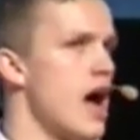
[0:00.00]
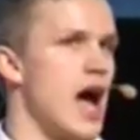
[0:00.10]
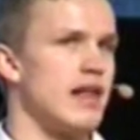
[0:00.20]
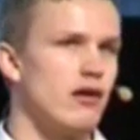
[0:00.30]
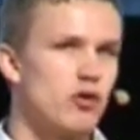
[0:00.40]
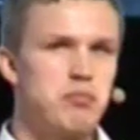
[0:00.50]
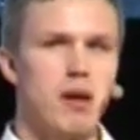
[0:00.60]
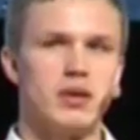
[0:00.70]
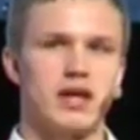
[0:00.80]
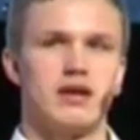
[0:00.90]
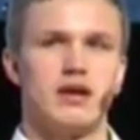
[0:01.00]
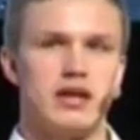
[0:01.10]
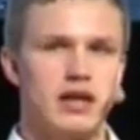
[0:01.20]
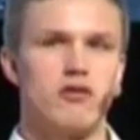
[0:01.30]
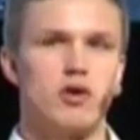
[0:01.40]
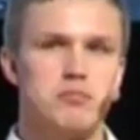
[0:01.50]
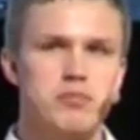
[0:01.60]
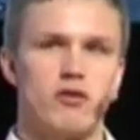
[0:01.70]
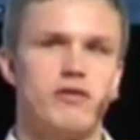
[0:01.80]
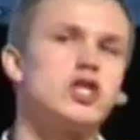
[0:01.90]
and our our
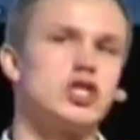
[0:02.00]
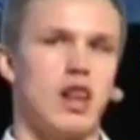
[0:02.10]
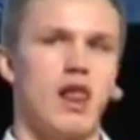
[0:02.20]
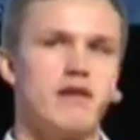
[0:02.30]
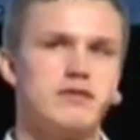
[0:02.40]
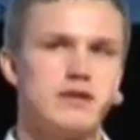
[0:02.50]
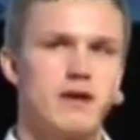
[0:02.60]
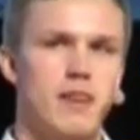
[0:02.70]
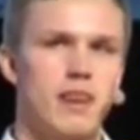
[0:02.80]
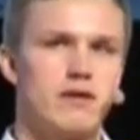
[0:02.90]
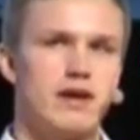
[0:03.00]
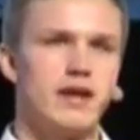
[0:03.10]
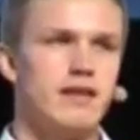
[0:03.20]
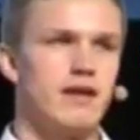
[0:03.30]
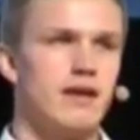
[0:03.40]
professional lives, right?